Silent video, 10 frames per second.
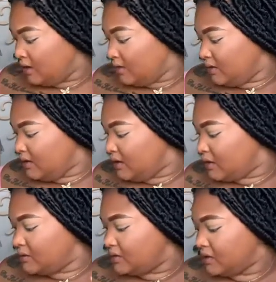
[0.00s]
you
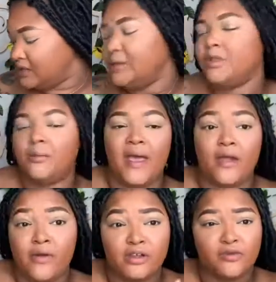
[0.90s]
know, similar
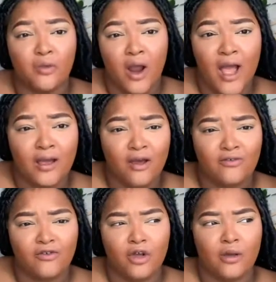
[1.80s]
backgrounds from where I come
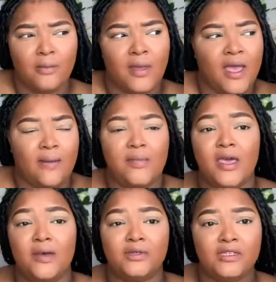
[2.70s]
from, and be
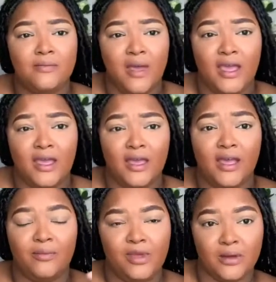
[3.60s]
able to make it
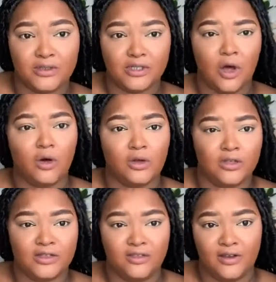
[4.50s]
and be able to hold on
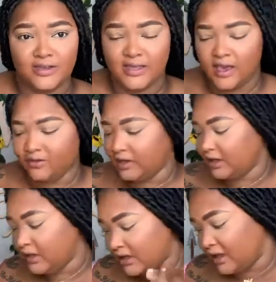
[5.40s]
to their integrity
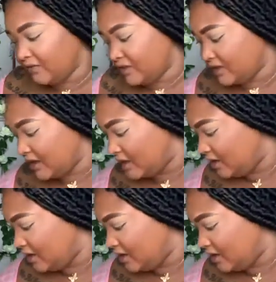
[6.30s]
and everything.